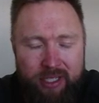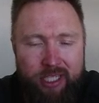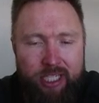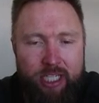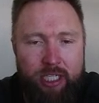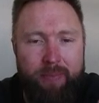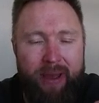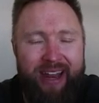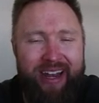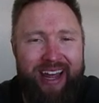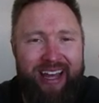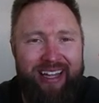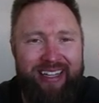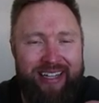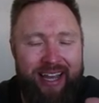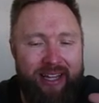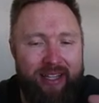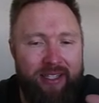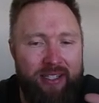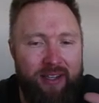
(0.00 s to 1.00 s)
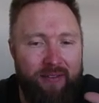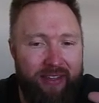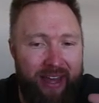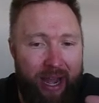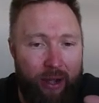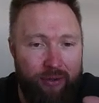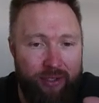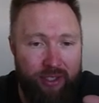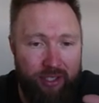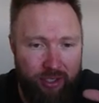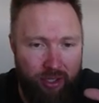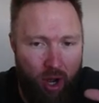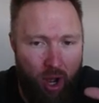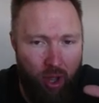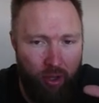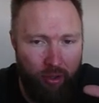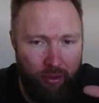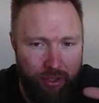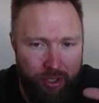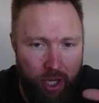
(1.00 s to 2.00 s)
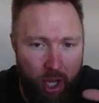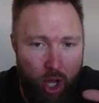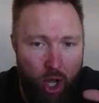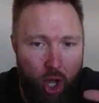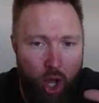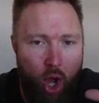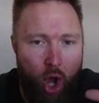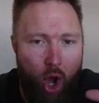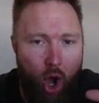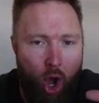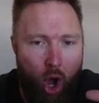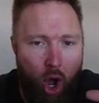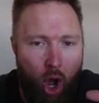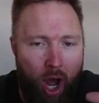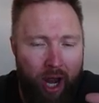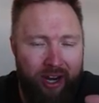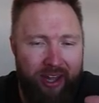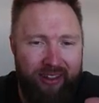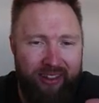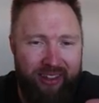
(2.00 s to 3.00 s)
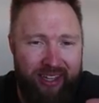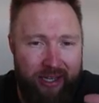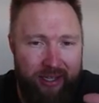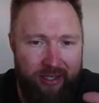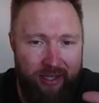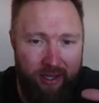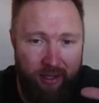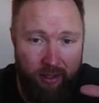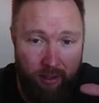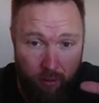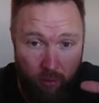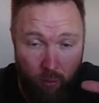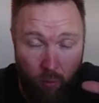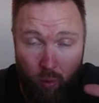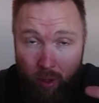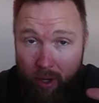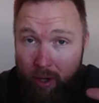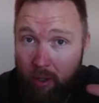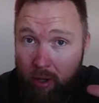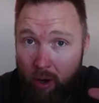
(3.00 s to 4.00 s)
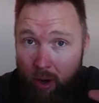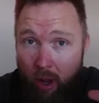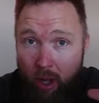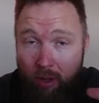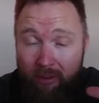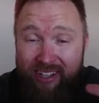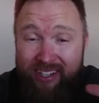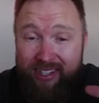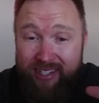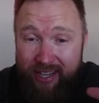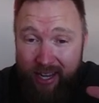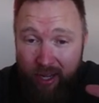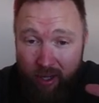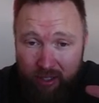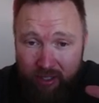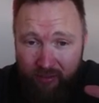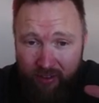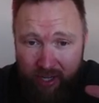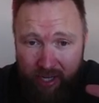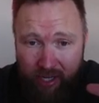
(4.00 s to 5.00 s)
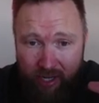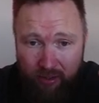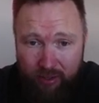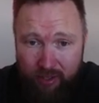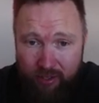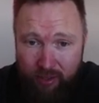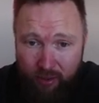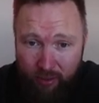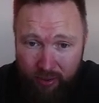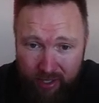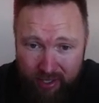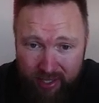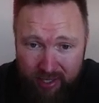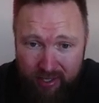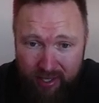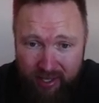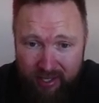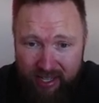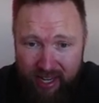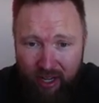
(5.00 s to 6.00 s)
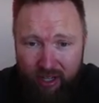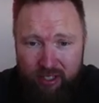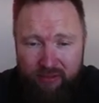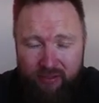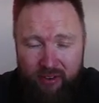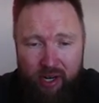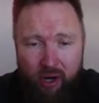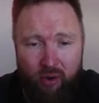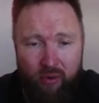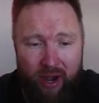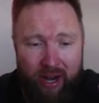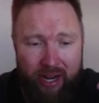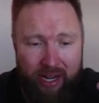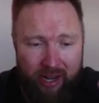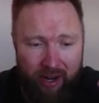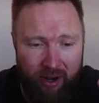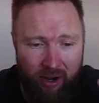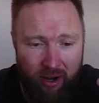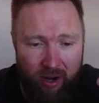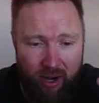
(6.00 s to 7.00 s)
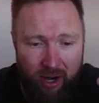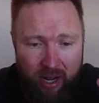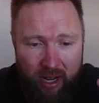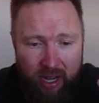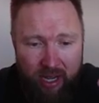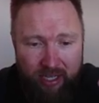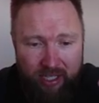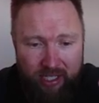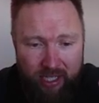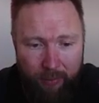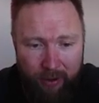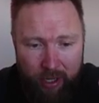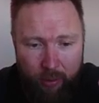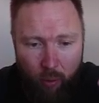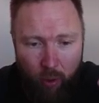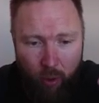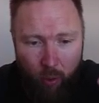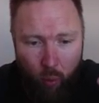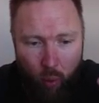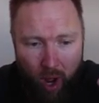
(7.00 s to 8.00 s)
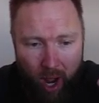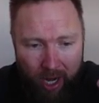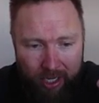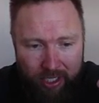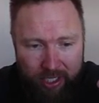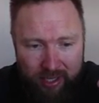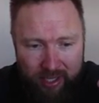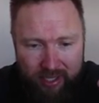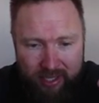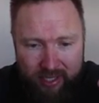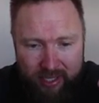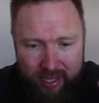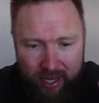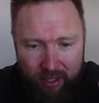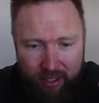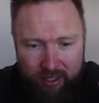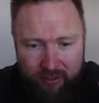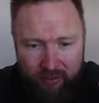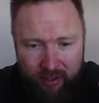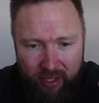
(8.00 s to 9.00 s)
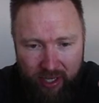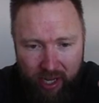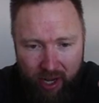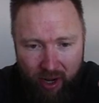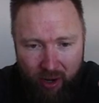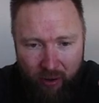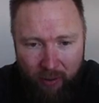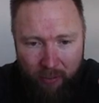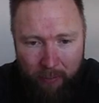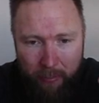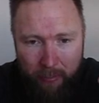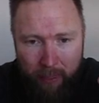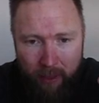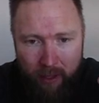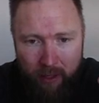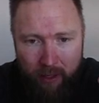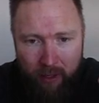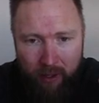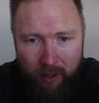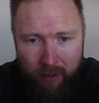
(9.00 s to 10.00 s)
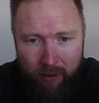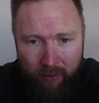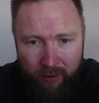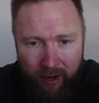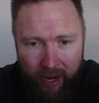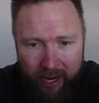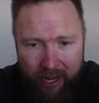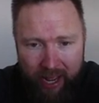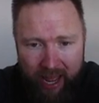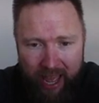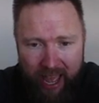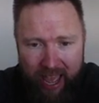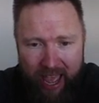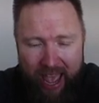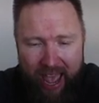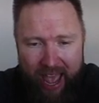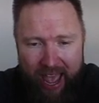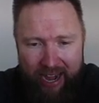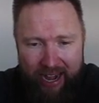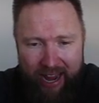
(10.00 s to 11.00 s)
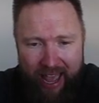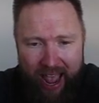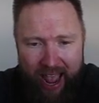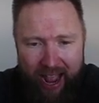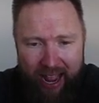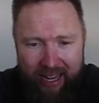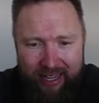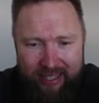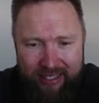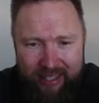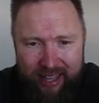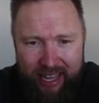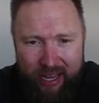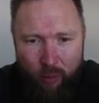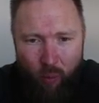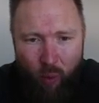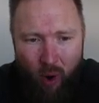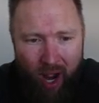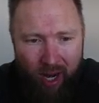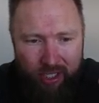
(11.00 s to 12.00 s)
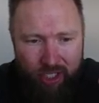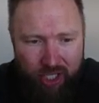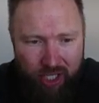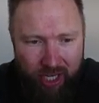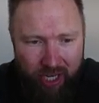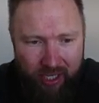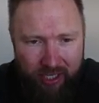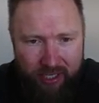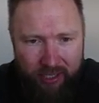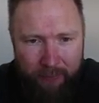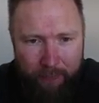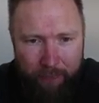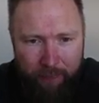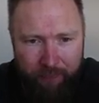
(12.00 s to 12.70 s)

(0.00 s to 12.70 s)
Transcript: spent tens of thousands of dollars on these what are called sales videos. So this is a sales video right here. Somebody will watch this sales video, right? And as they watch it,